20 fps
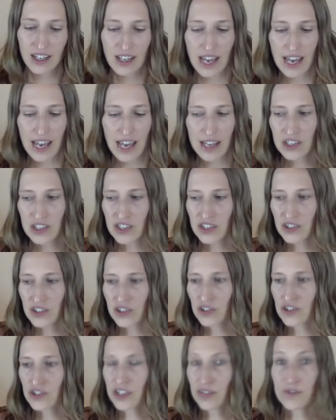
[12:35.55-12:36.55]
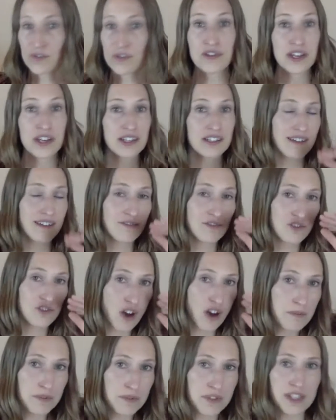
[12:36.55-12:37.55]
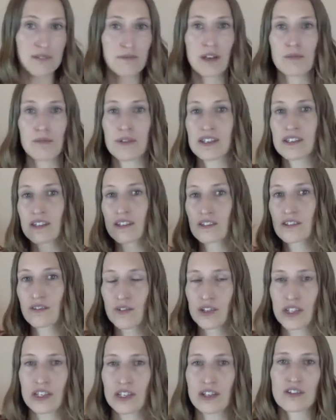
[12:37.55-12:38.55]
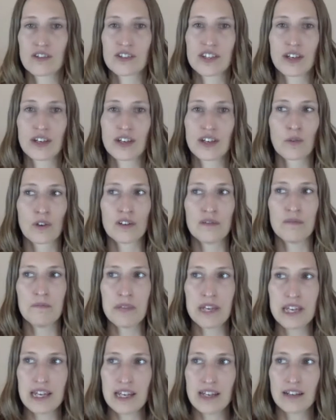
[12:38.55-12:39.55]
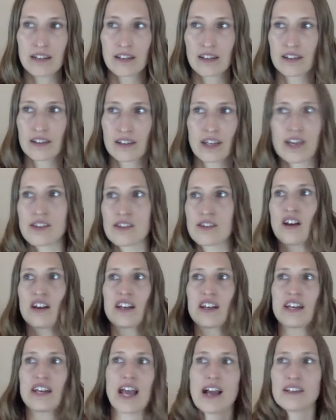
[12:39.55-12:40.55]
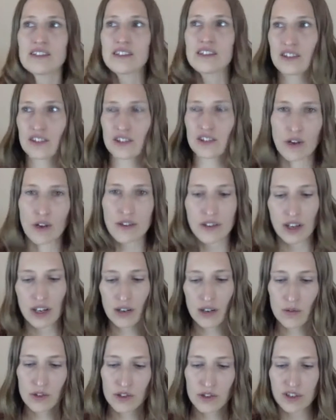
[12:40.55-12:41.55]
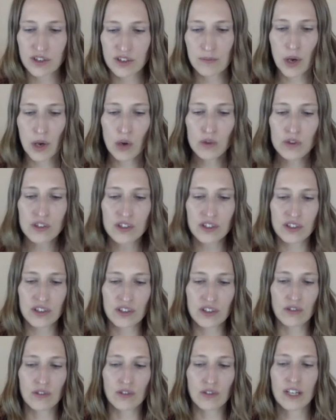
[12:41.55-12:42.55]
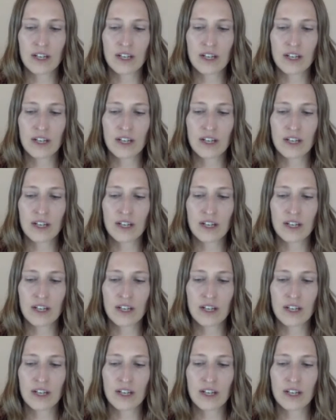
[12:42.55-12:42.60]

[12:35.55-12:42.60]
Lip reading: And there's different things I've dropped in my business over the years that weren't me, that I thought I had to do, I thought I was supposed to do.